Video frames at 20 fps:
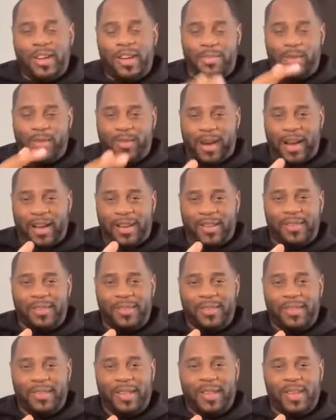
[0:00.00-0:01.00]
come around,
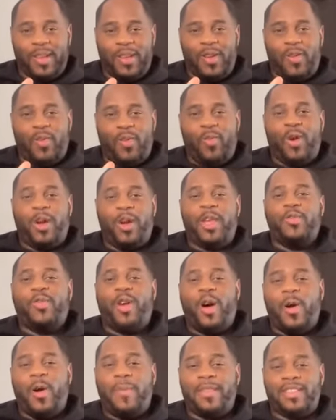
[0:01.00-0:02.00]
what are you
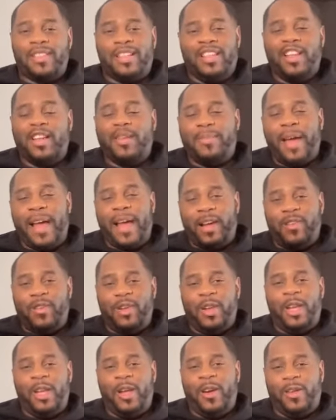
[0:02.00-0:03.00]
hoping to look back
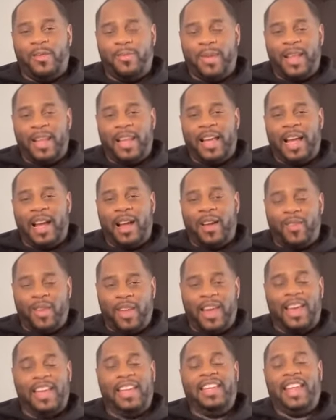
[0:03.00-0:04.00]
on the year and be like,
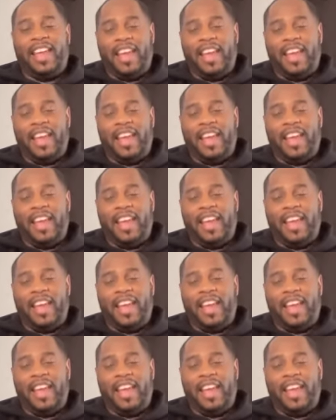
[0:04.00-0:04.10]
okay,